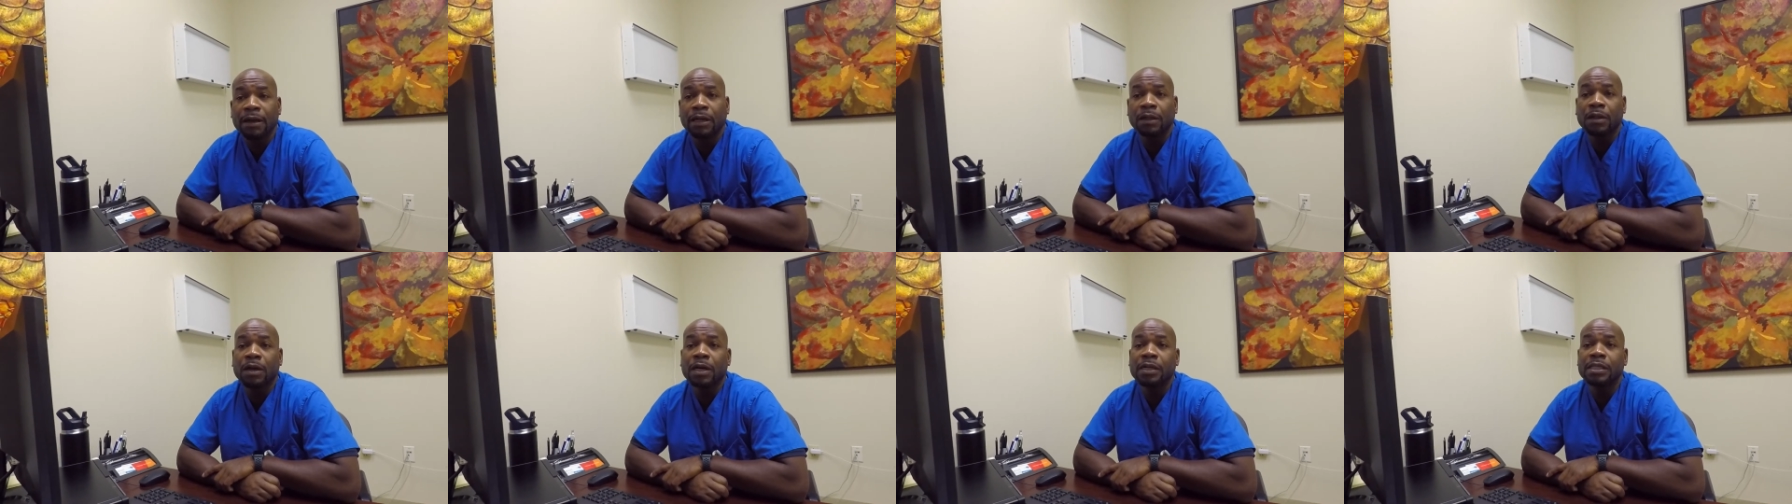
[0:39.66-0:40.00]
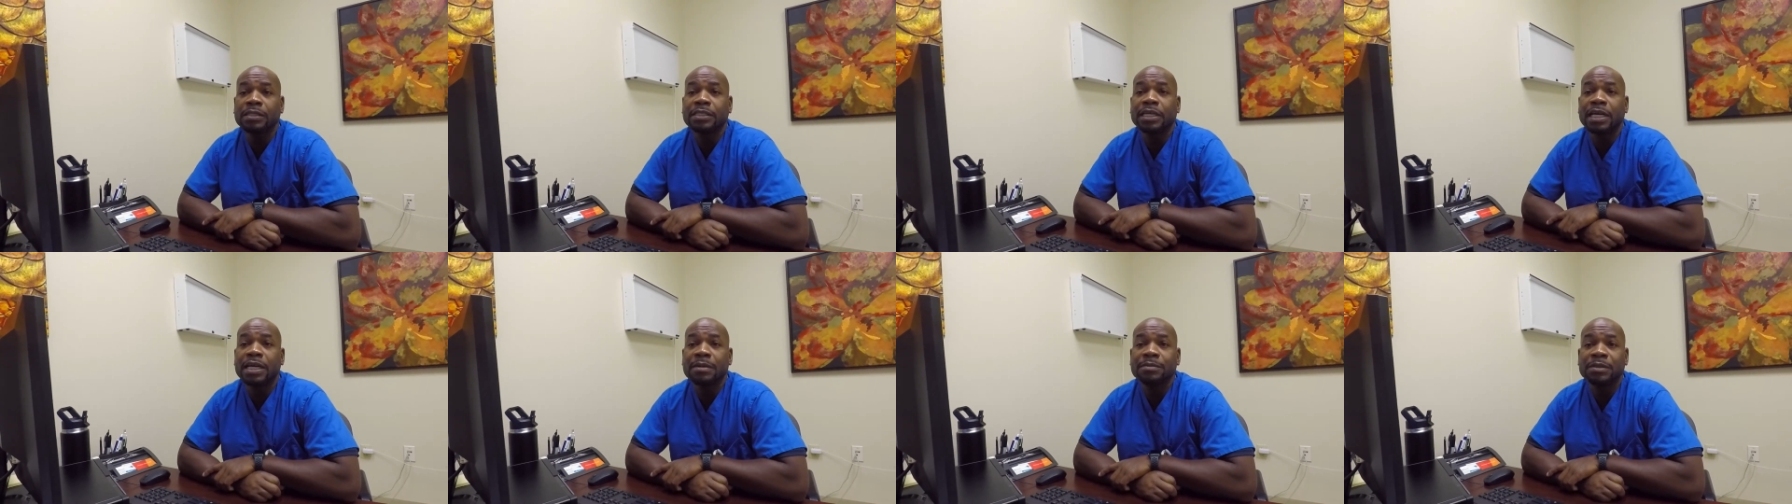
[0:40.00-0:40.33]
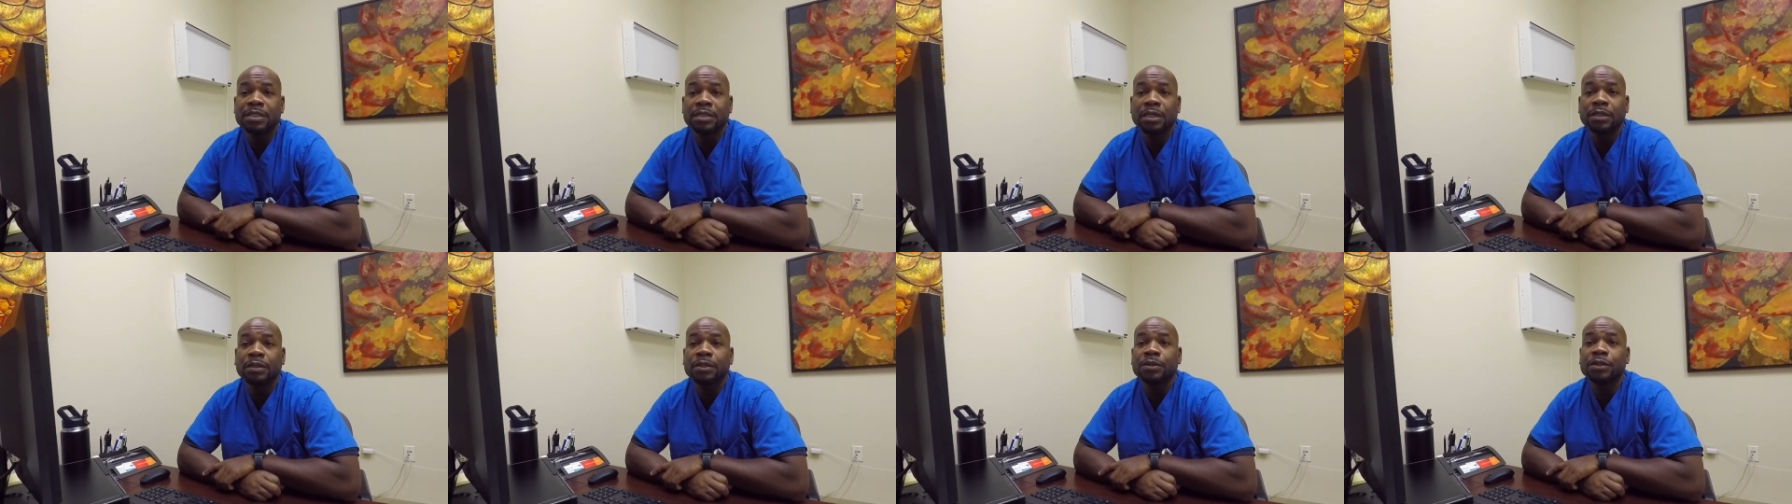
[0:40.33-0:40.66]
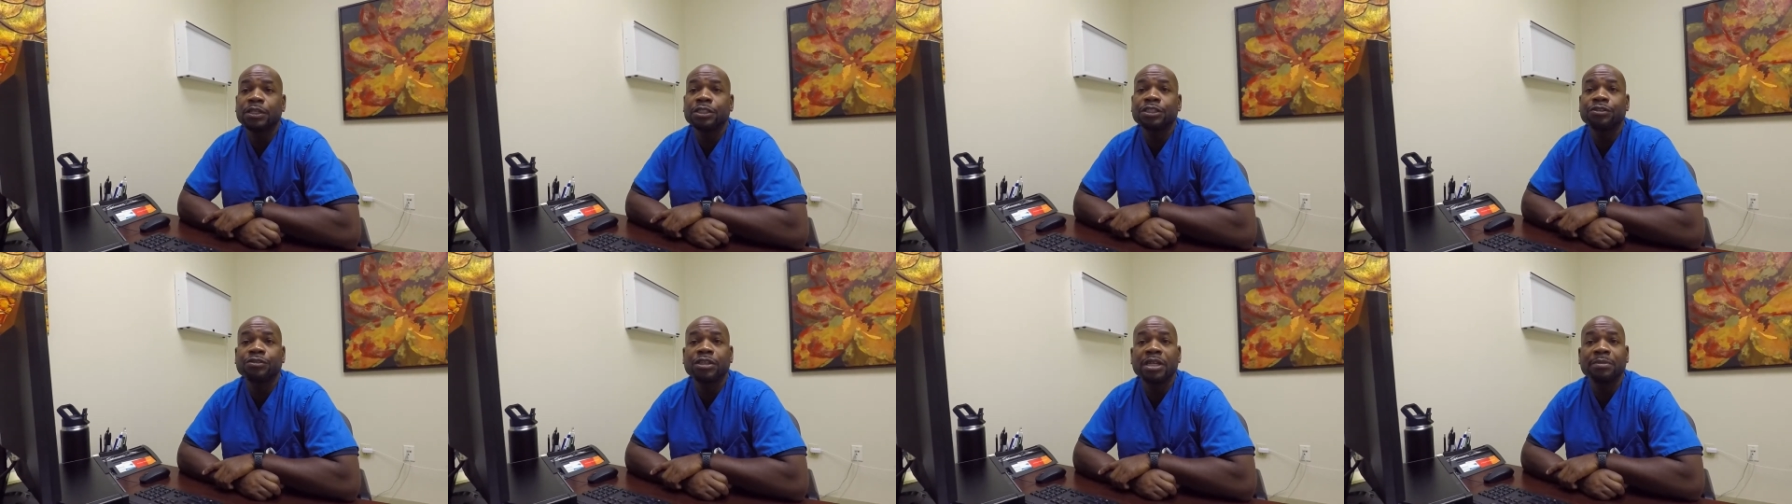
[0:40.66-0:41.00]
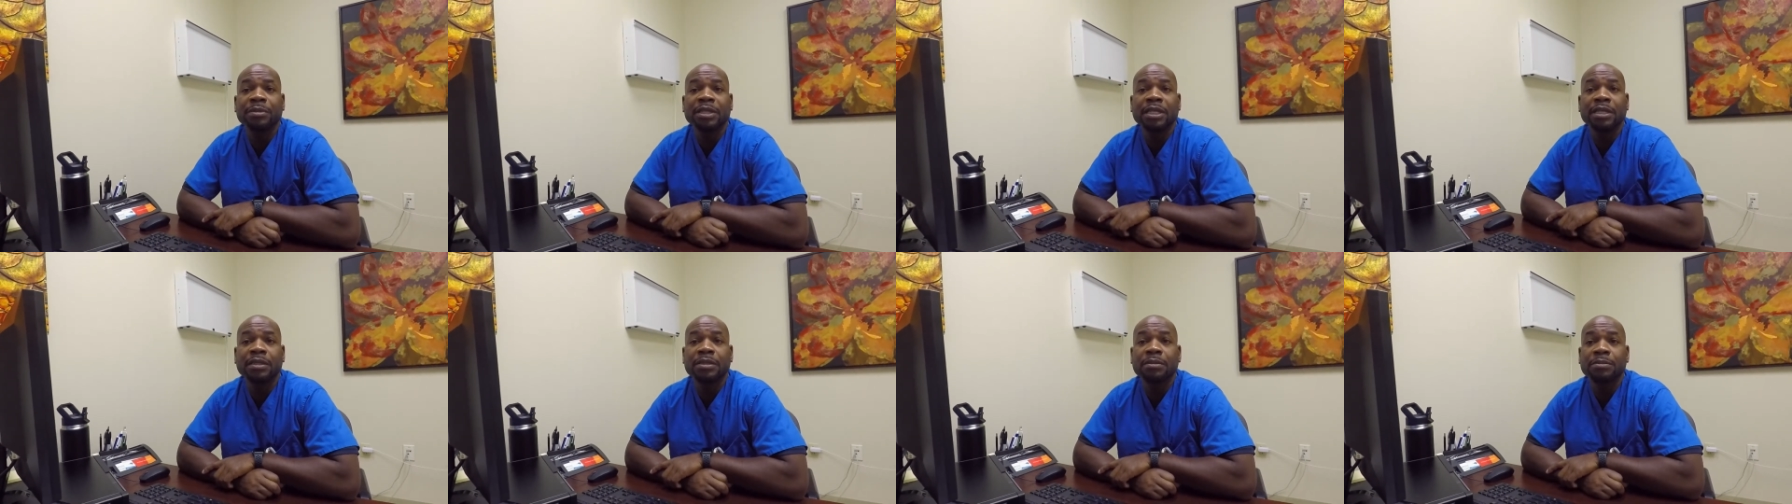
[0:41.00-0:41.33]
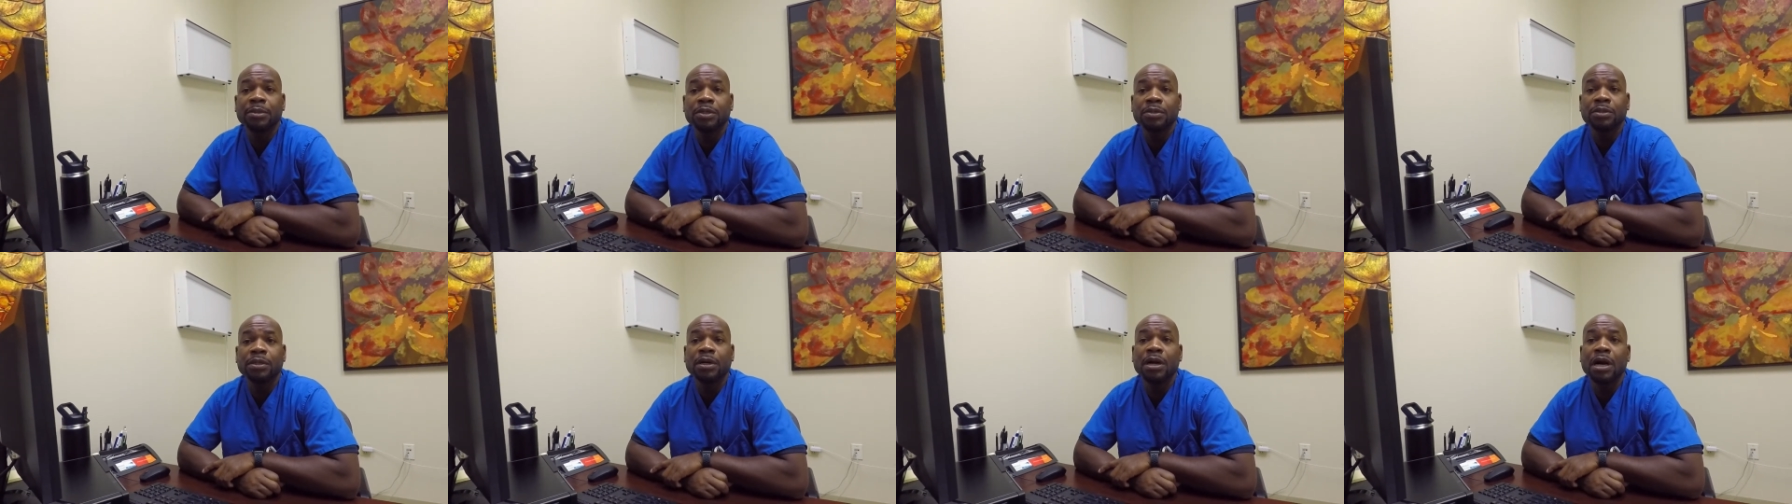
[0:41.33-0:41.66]
A lot of times in the lower extremity, the
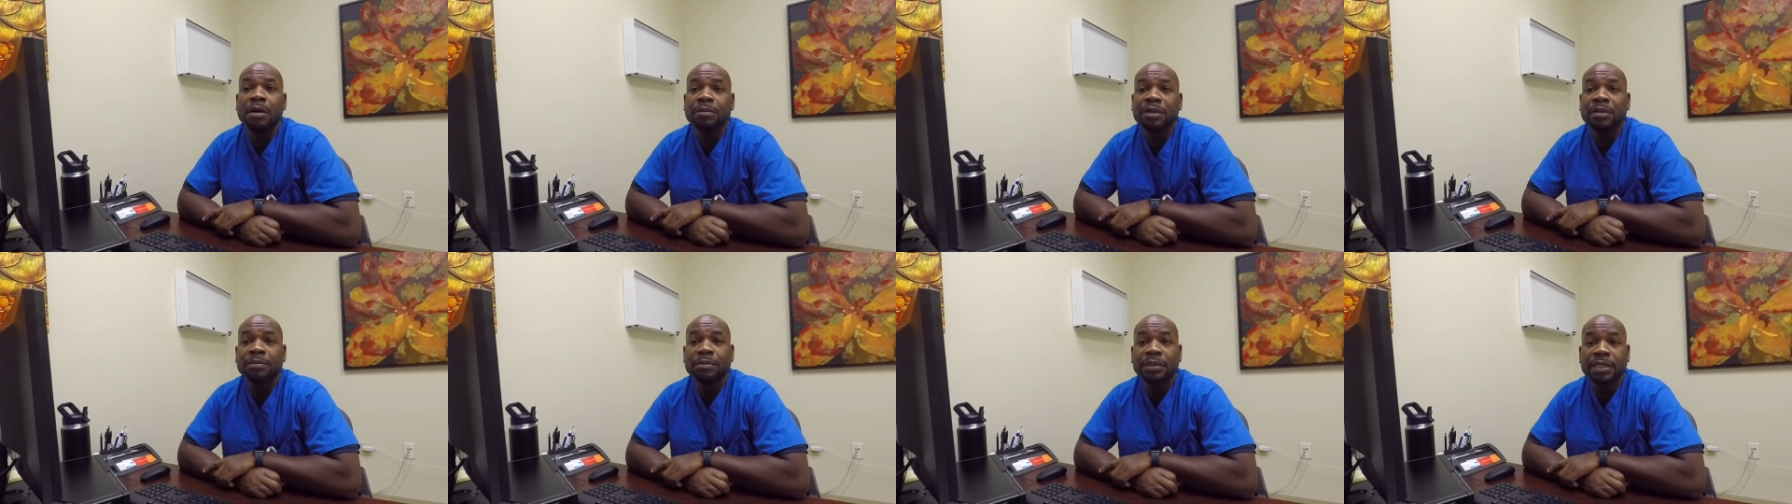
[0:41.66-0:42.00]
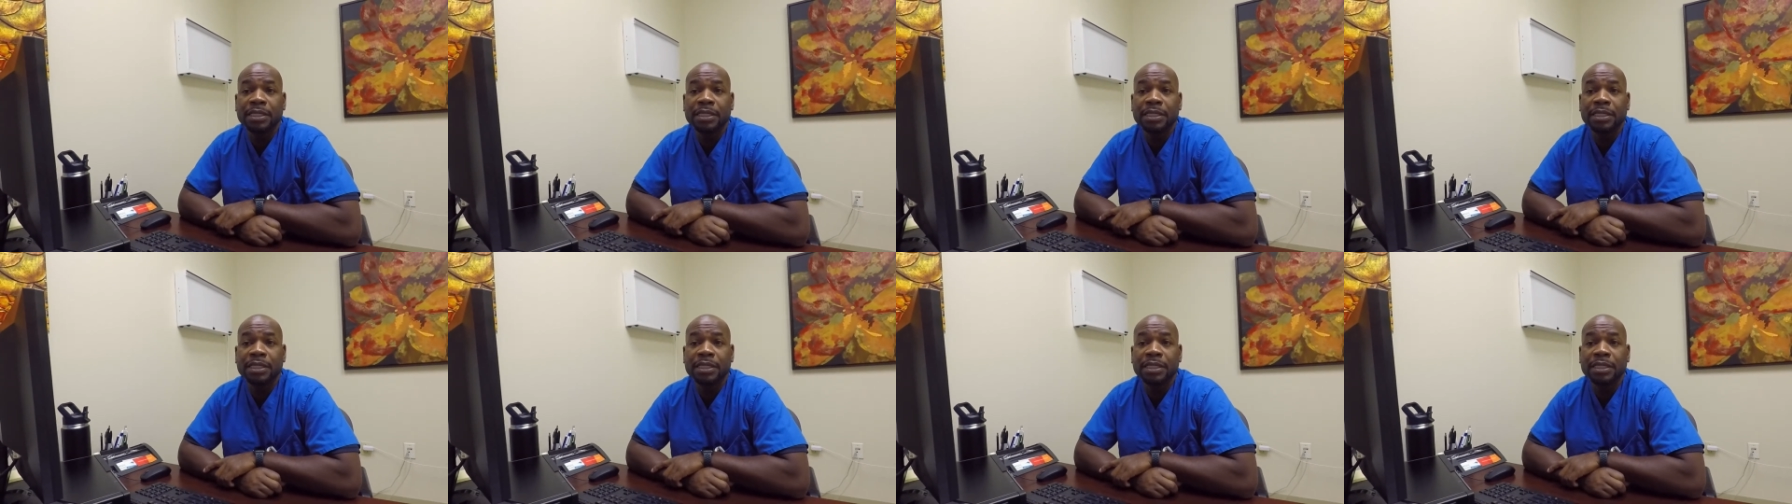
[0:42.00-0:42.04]
most common